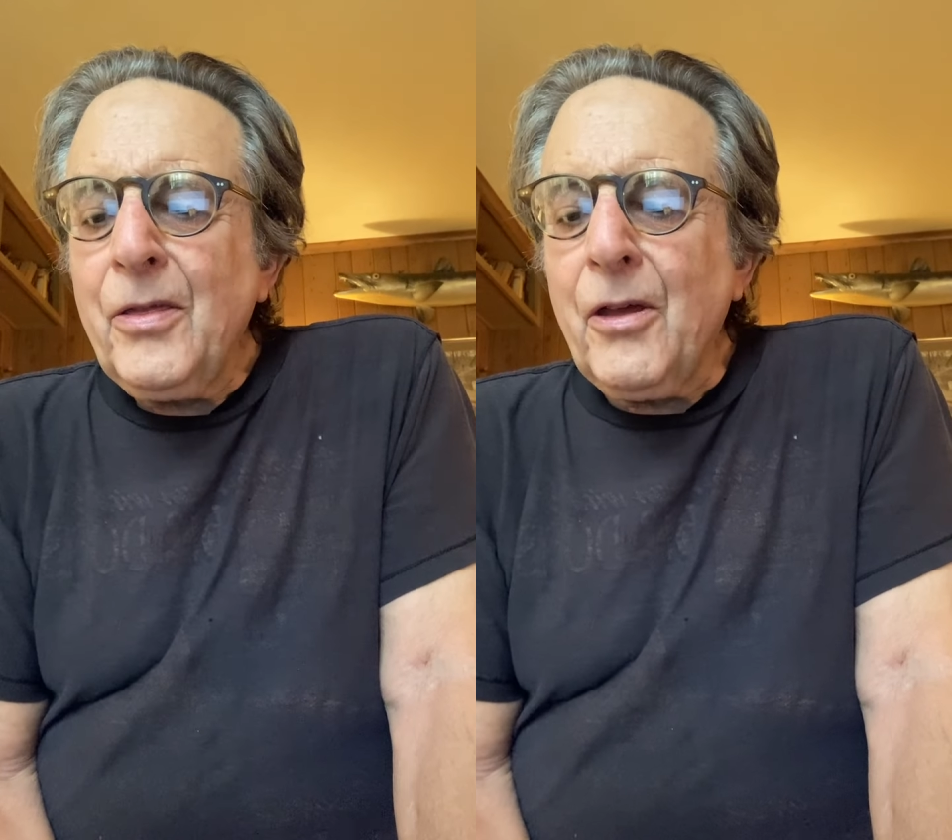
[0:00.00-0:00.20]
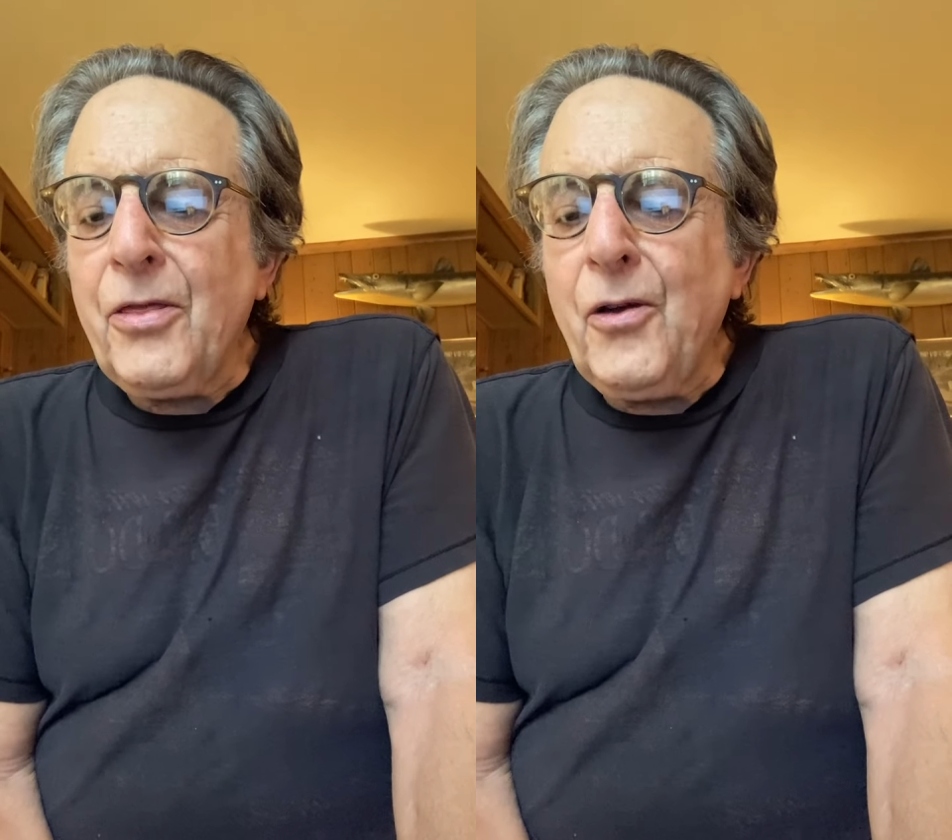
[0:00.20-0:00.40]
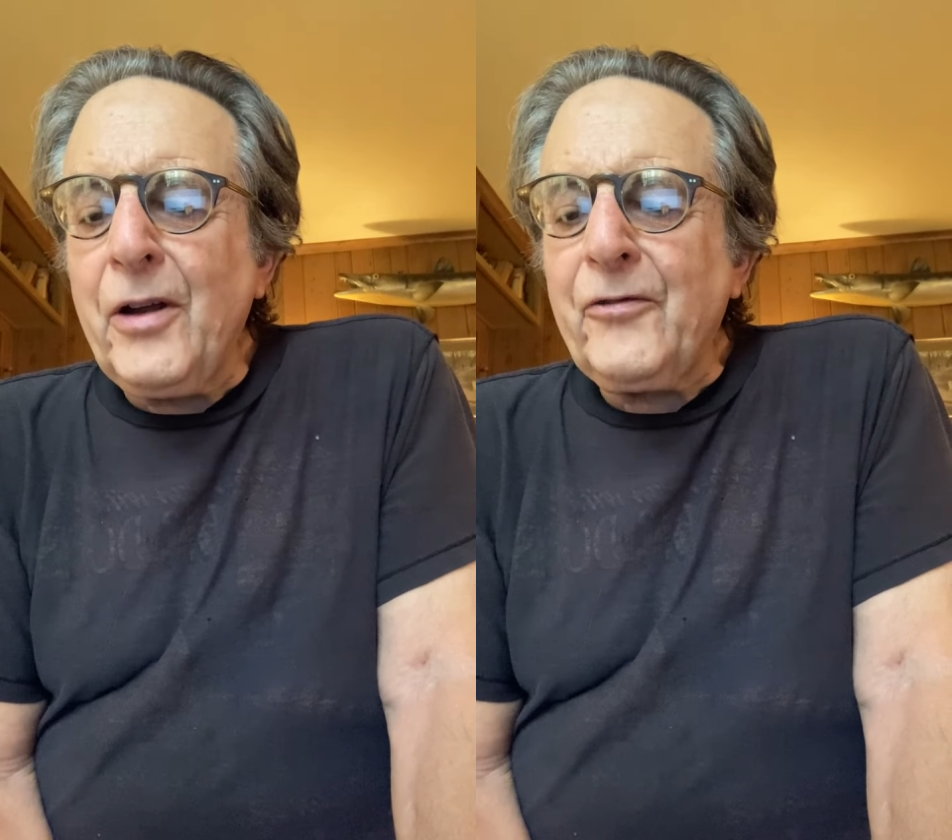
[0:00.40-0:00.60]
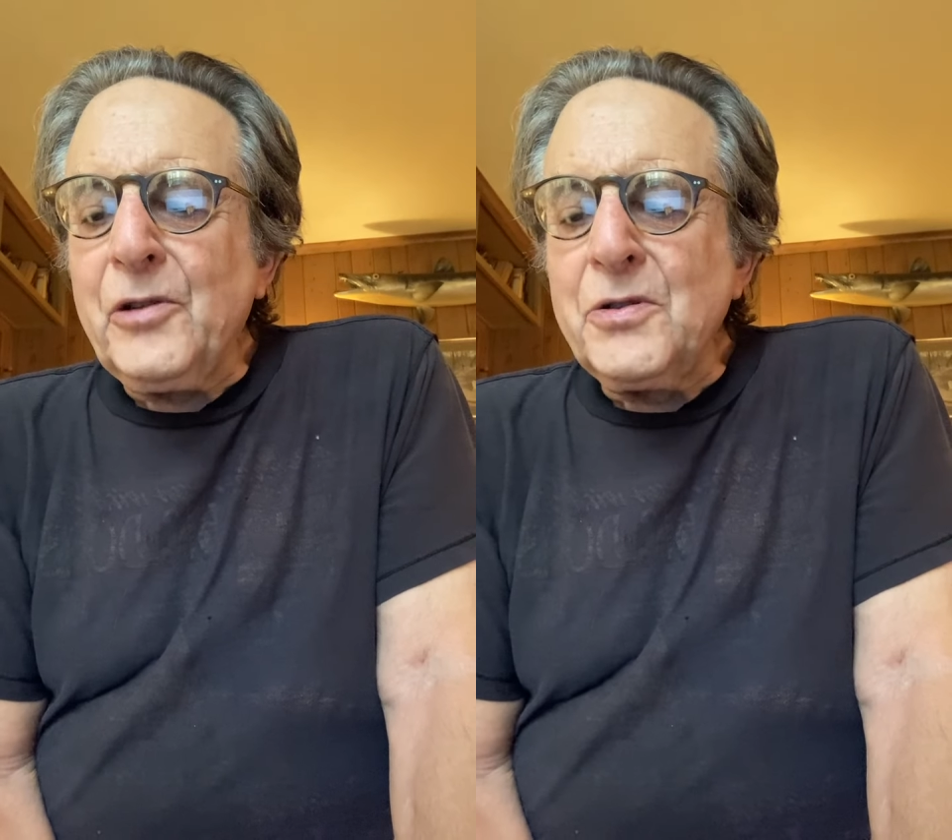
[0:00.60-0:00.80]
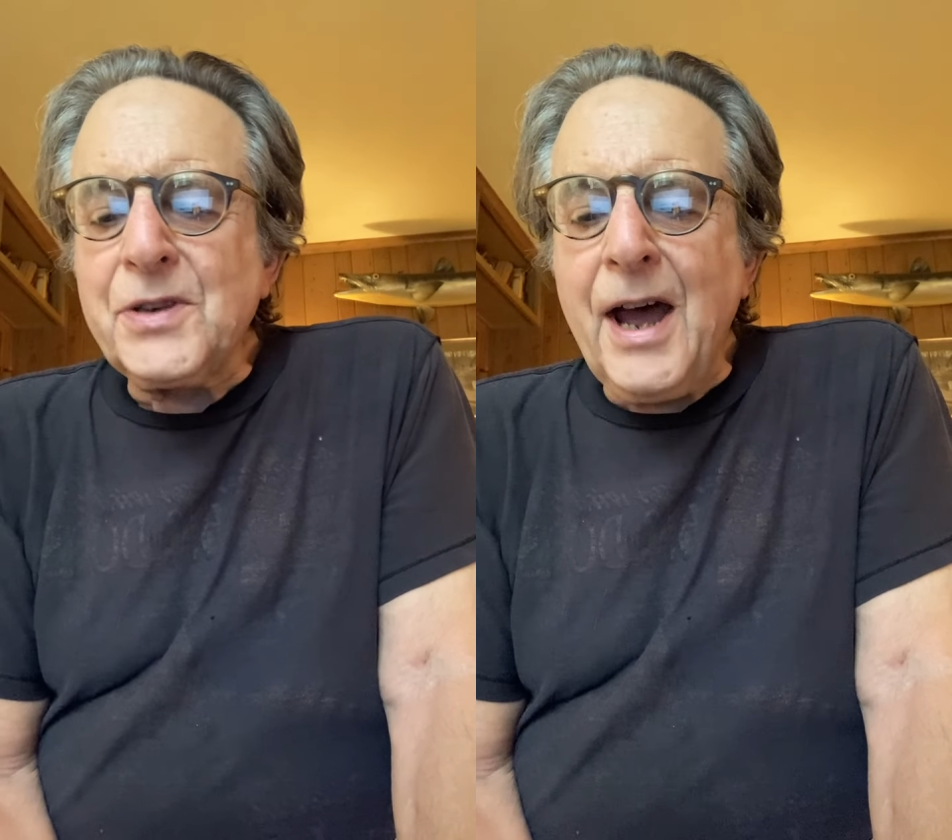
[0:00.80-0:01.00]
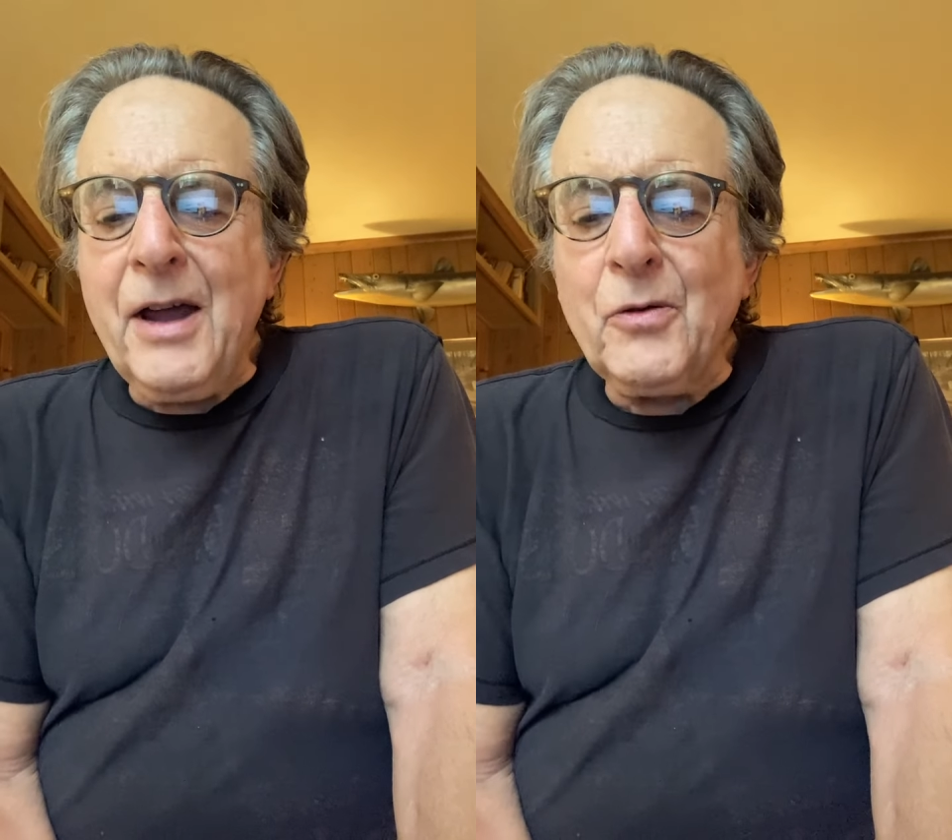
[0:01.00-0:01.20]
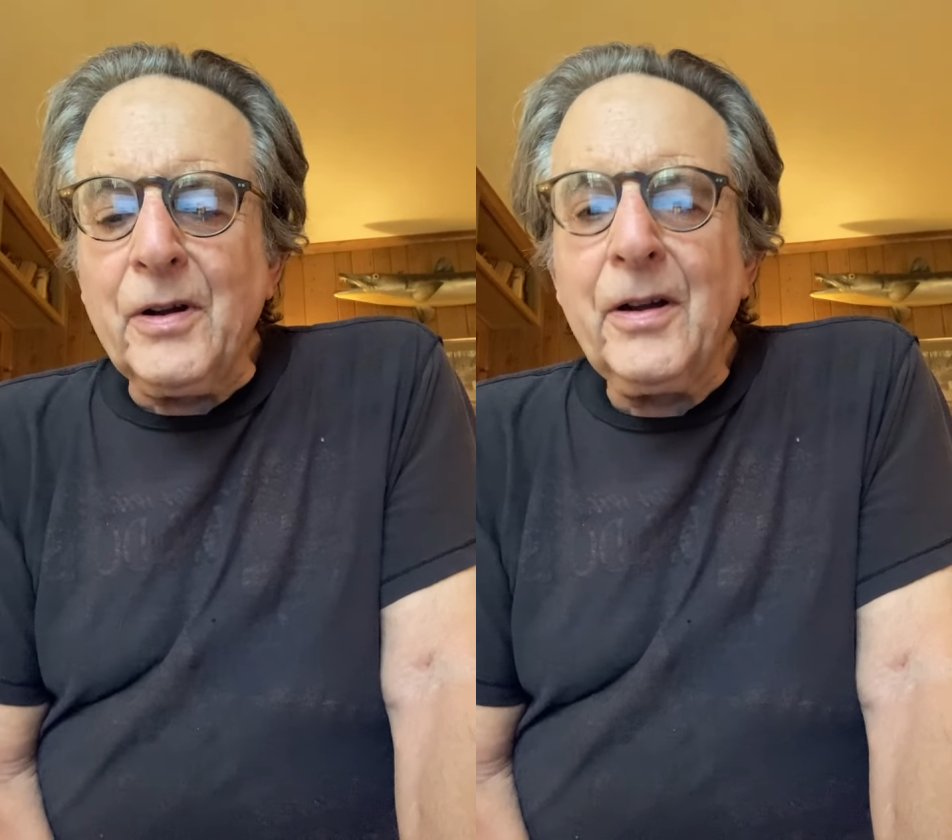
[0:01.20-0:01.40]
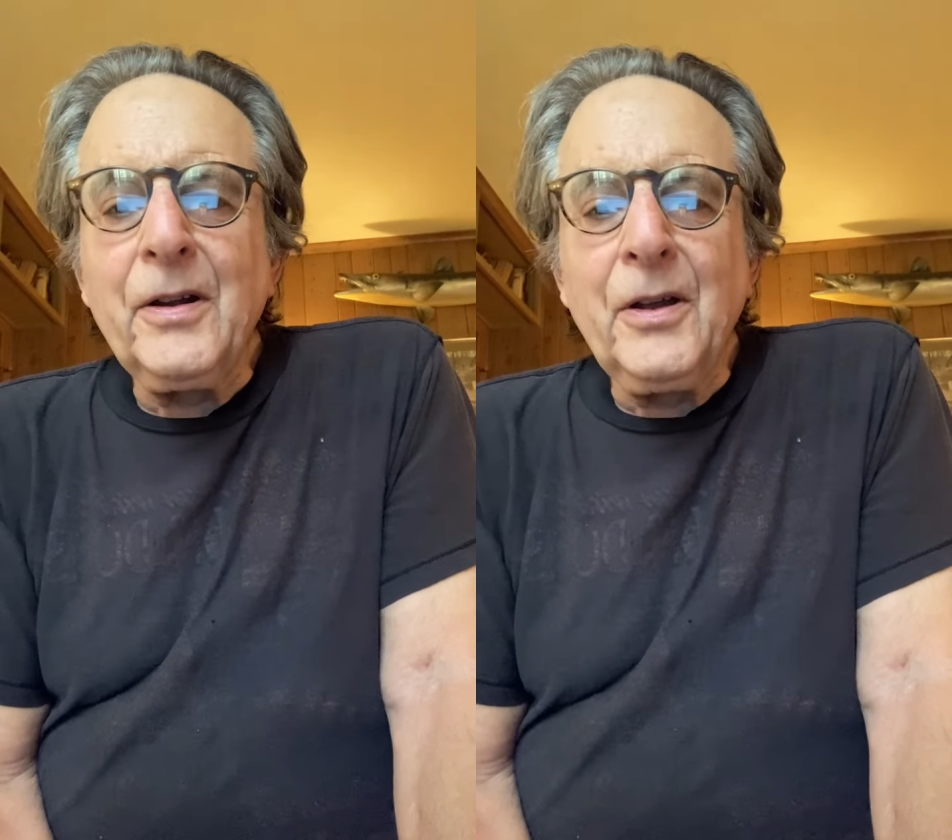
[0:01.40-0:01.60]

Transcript: the thought flew skyward,